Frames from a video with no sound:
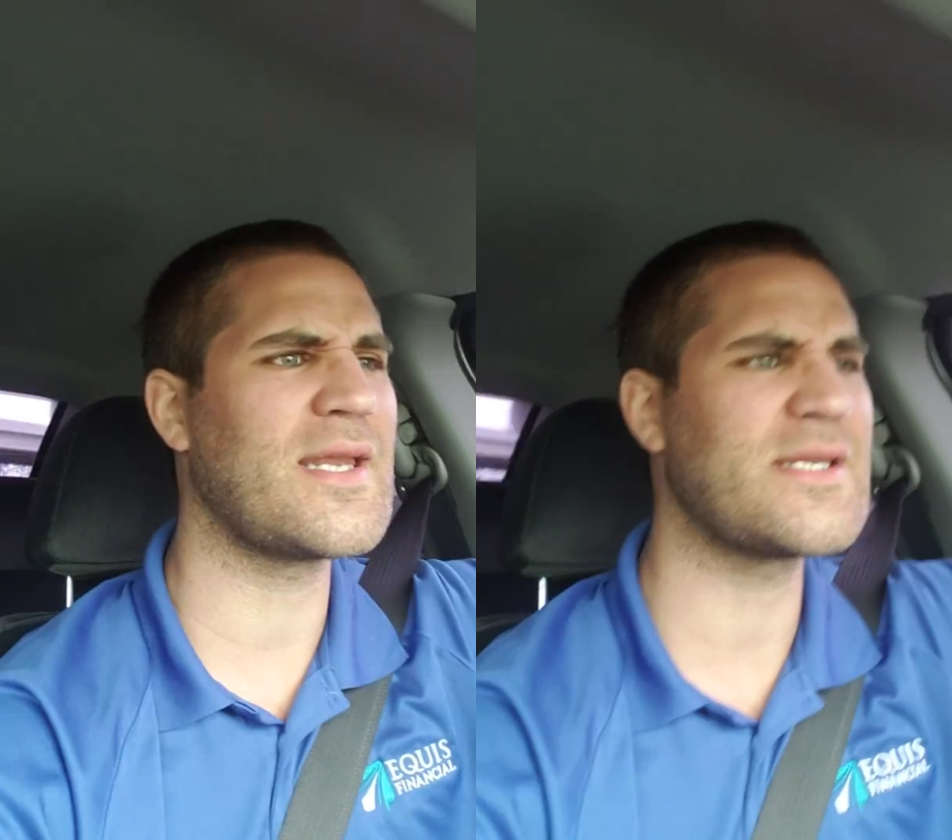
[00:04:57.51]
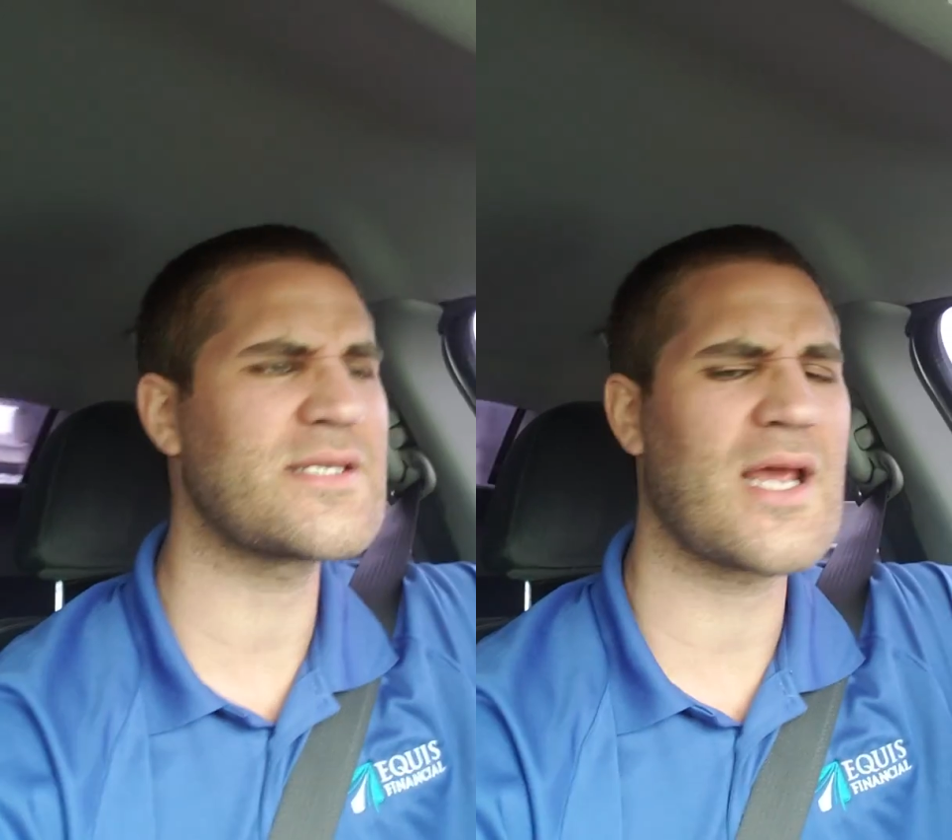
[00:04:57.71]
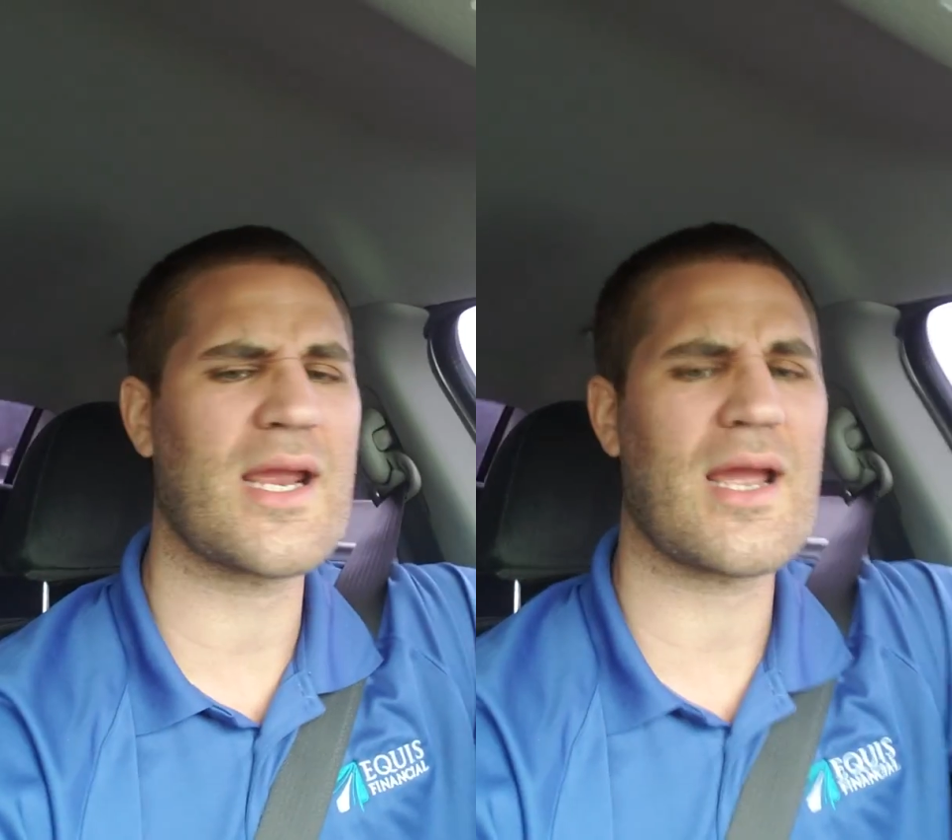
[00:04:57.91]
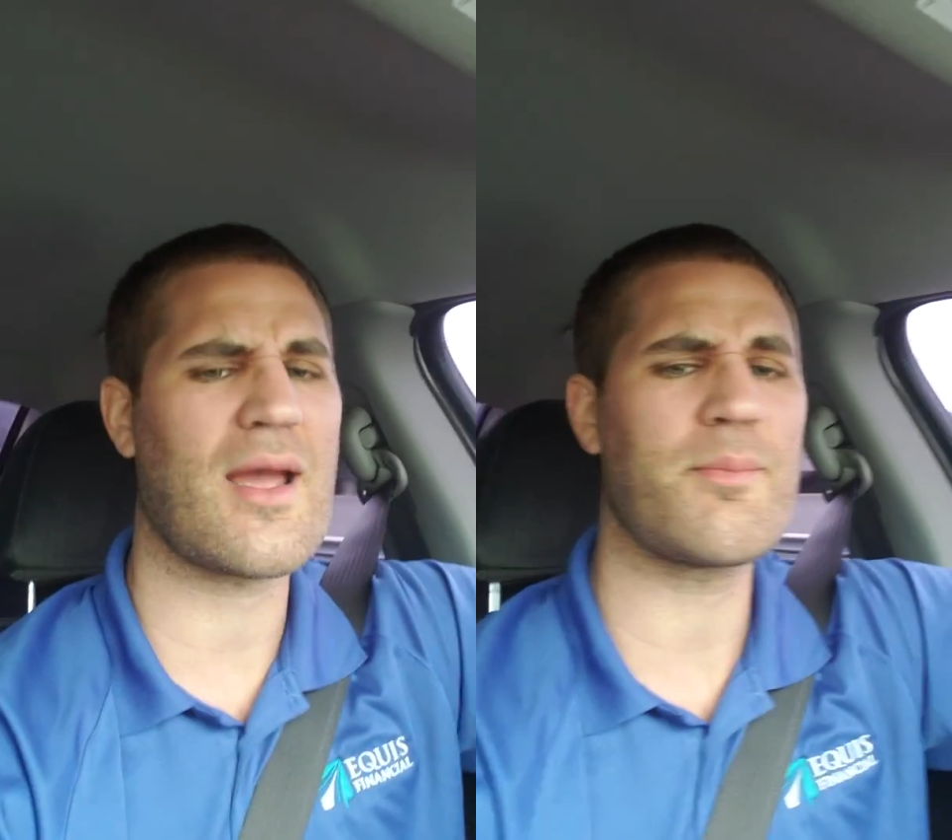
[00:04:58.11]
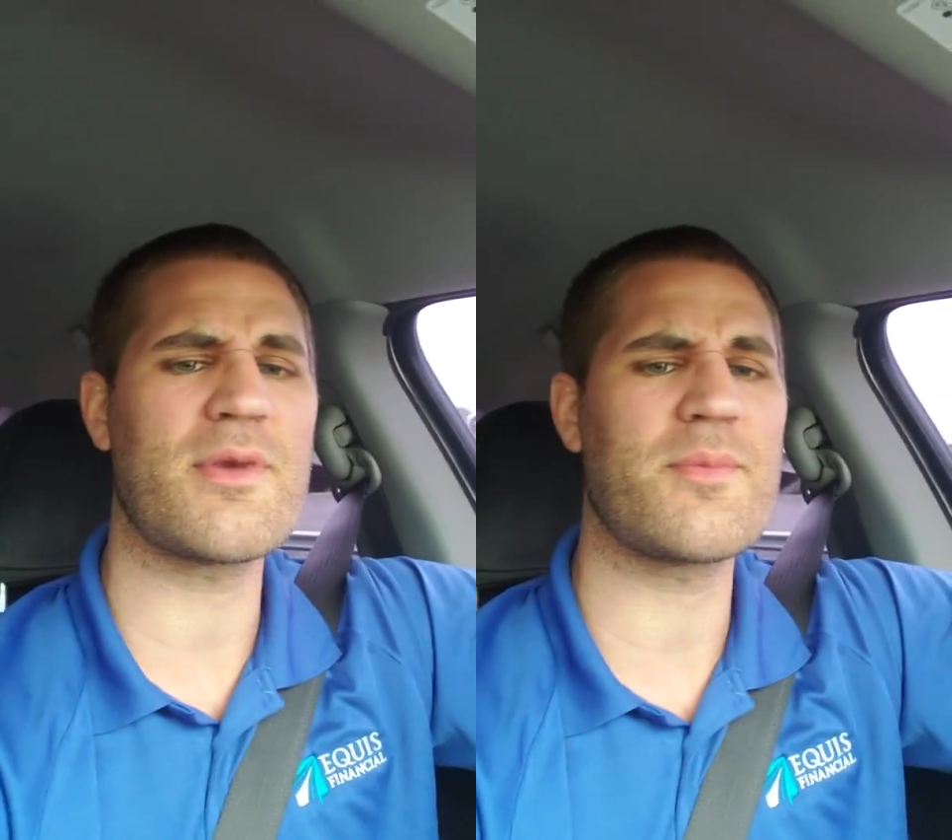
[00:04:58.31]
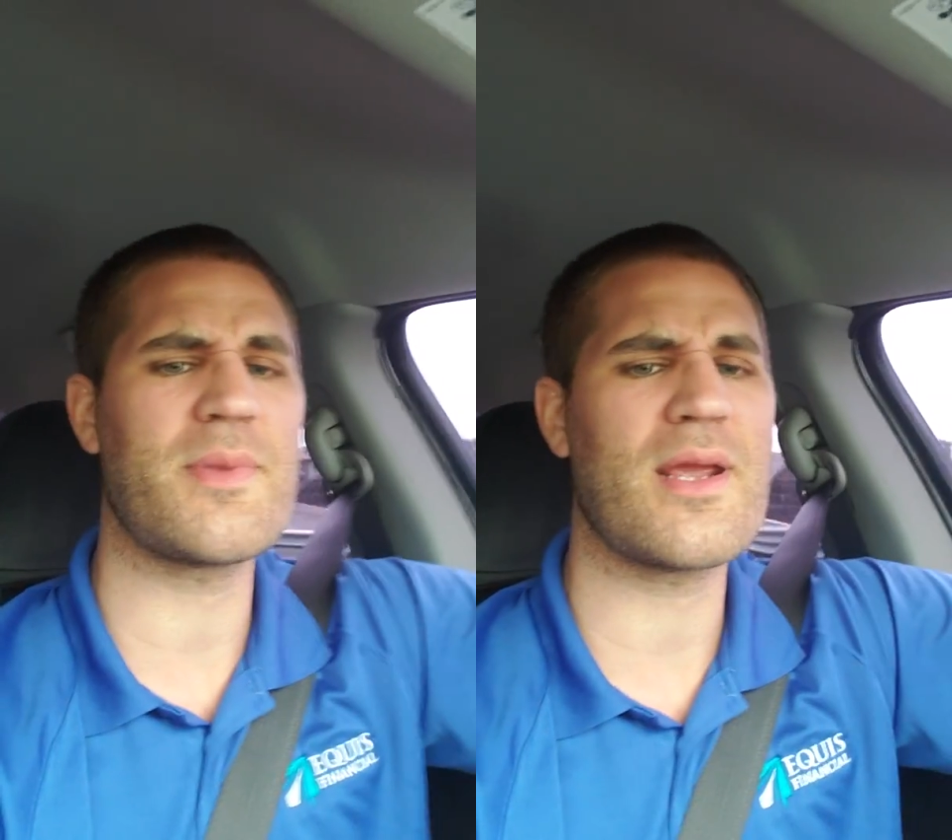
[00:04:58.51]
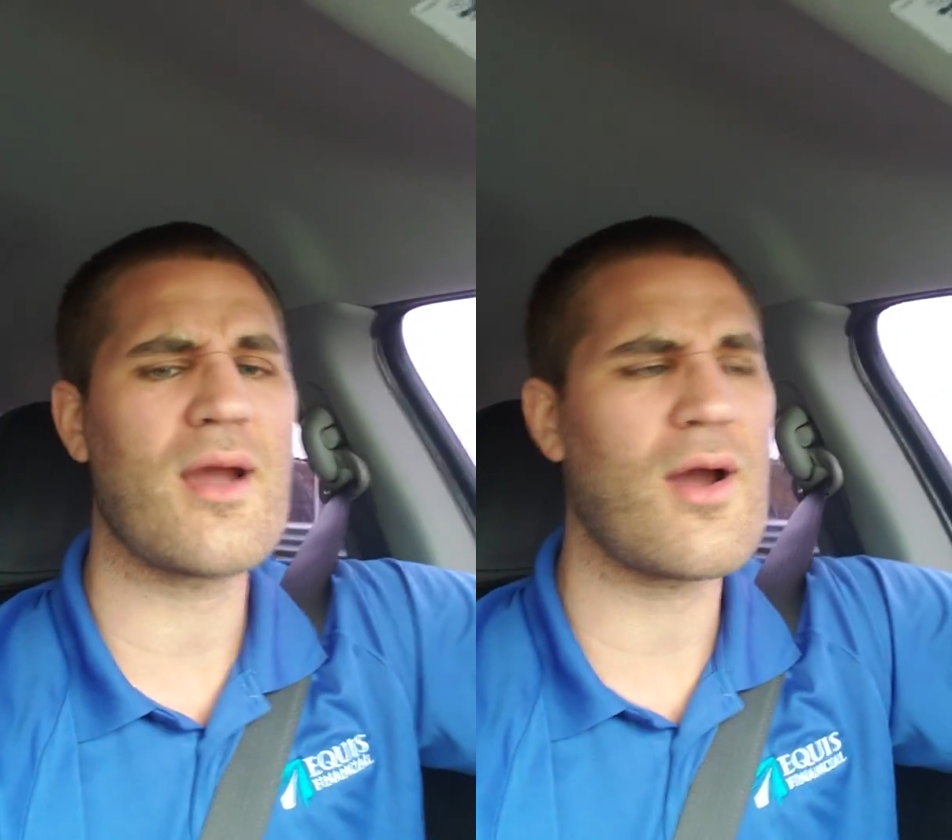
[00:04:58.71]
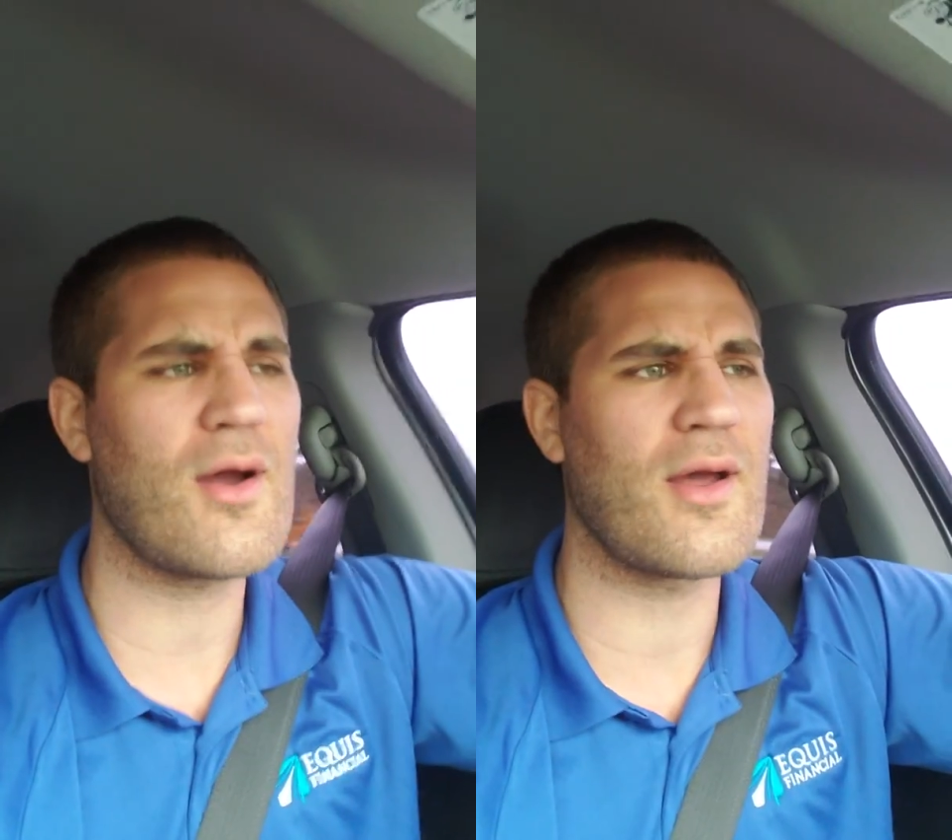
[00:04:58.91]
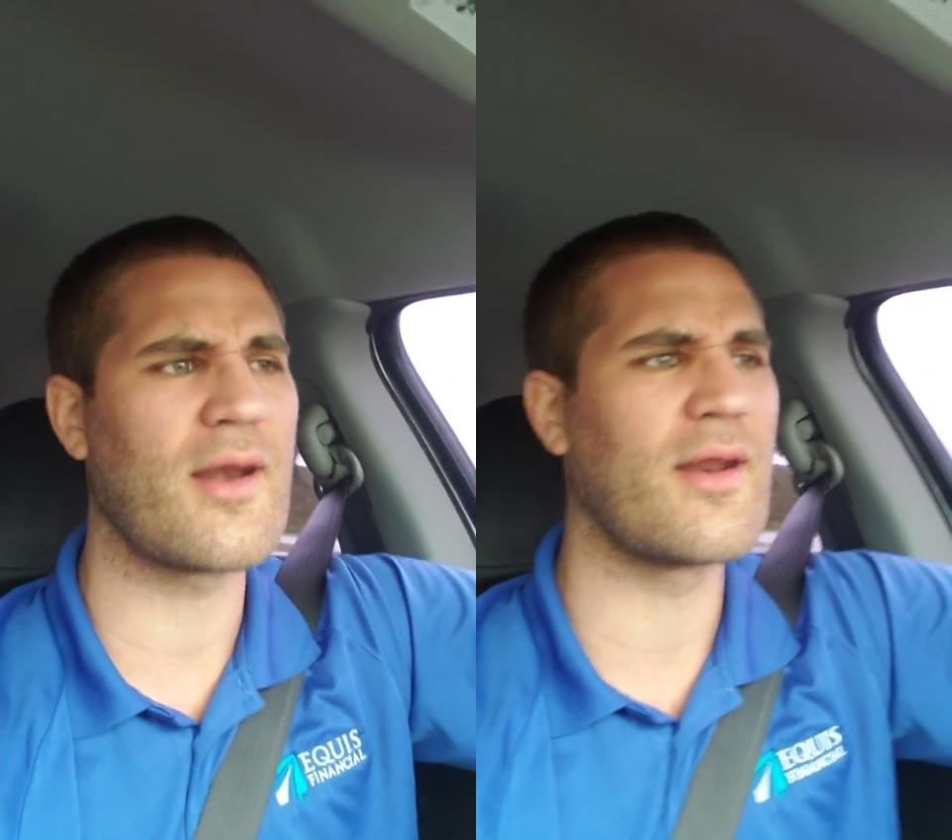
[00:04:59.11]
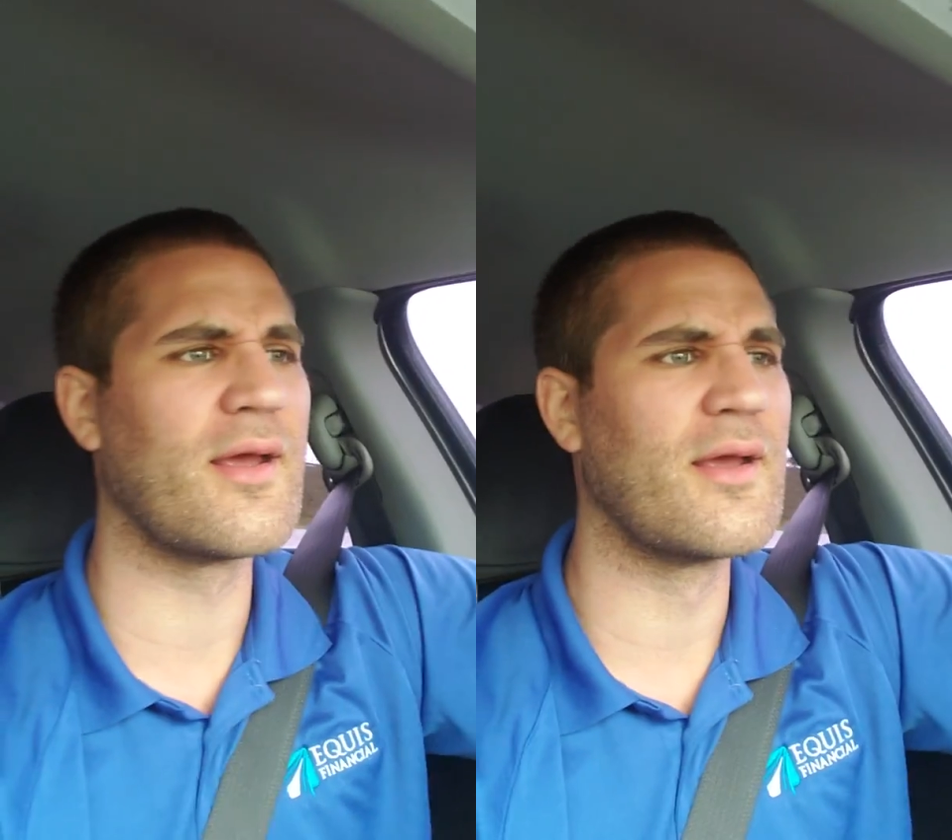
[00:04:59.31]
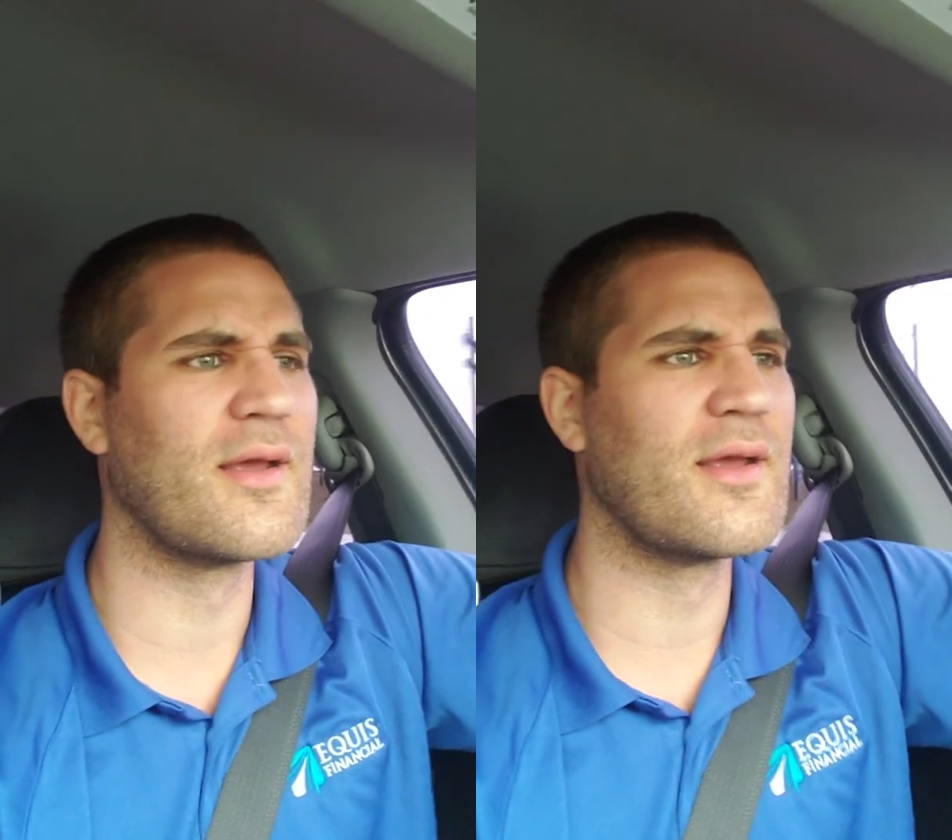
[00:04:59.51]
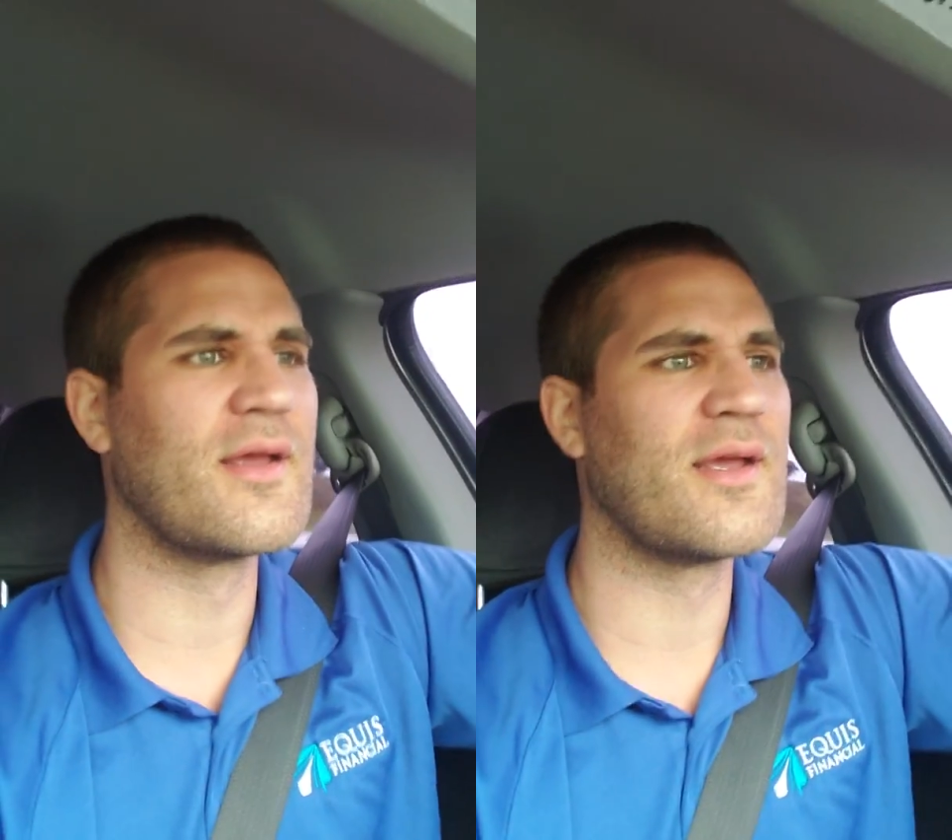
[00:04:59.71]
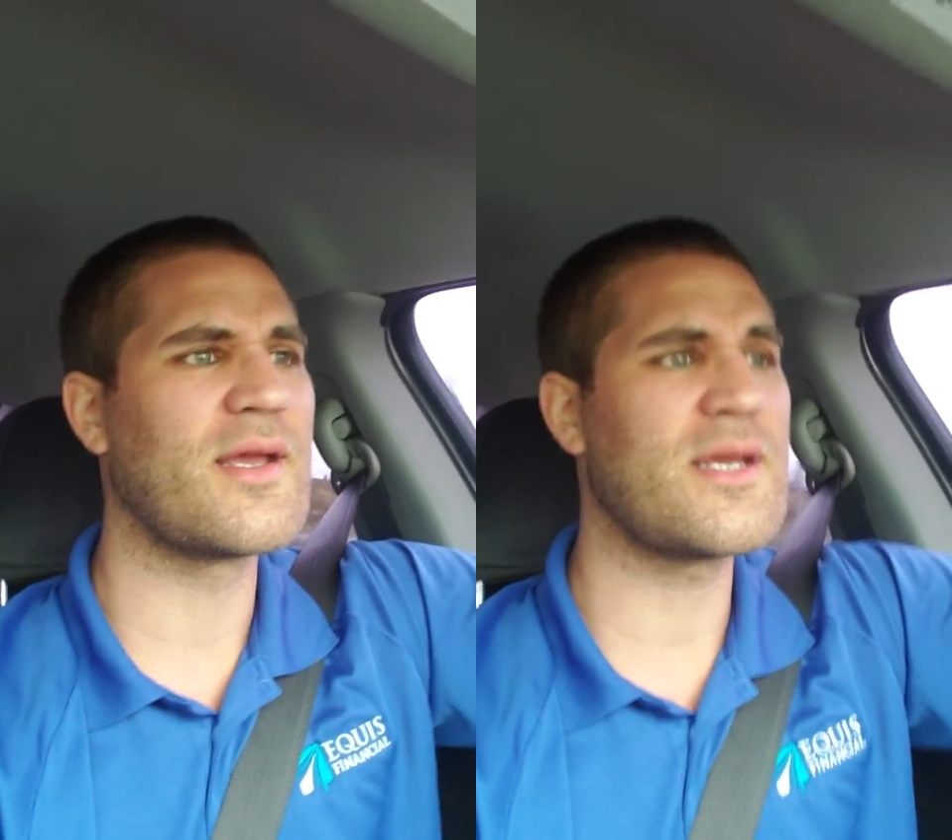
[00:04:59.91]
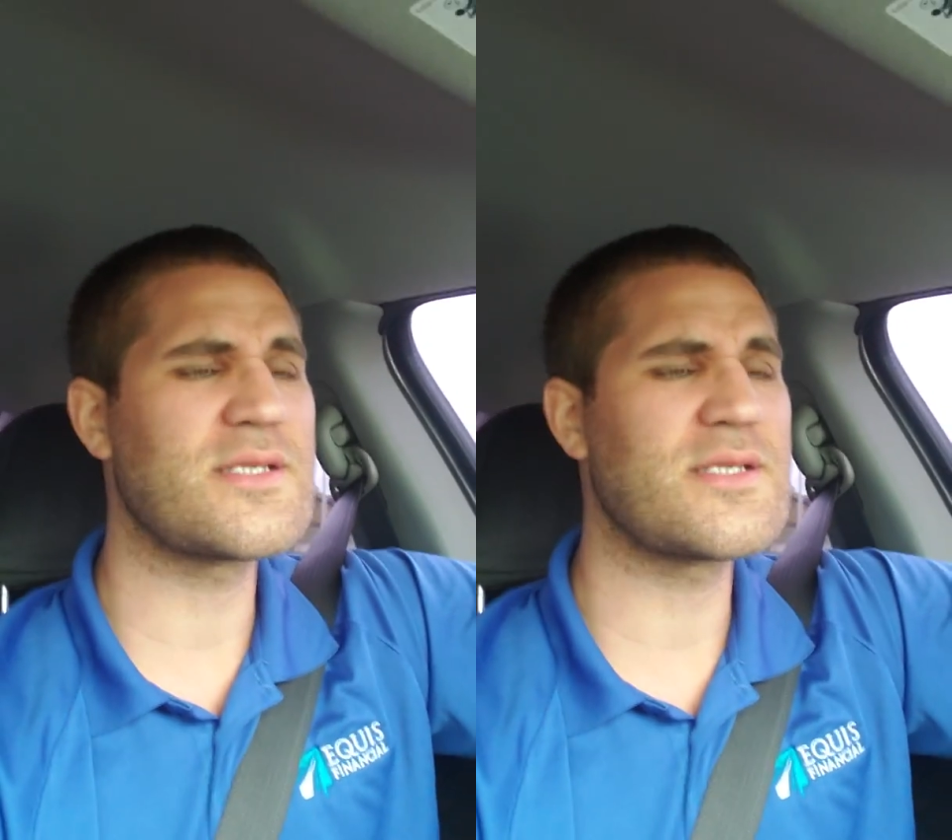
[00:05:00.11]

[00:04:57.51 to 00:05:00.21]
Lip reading: He's like, I'm going to be gone.